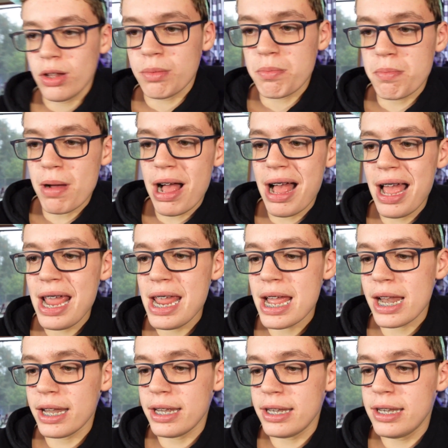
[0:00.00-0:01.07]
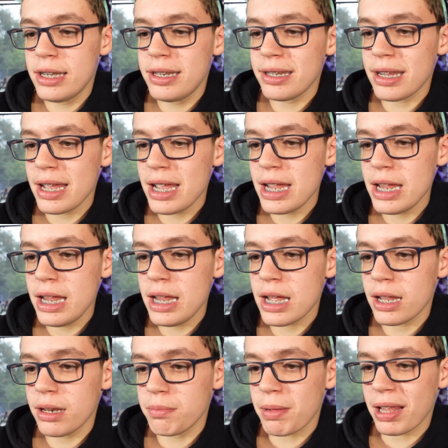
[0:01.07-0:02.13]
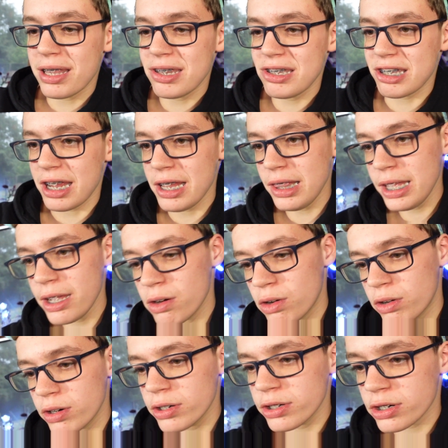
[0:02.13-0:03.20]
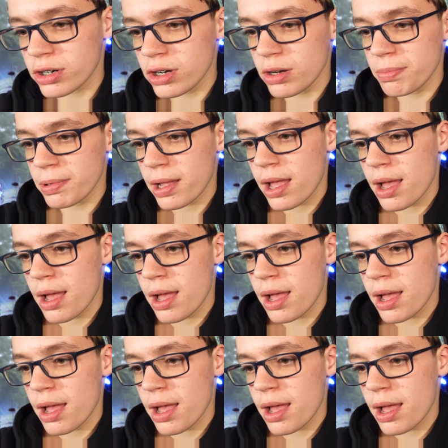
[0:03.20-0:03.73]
My day, my daily horoscope,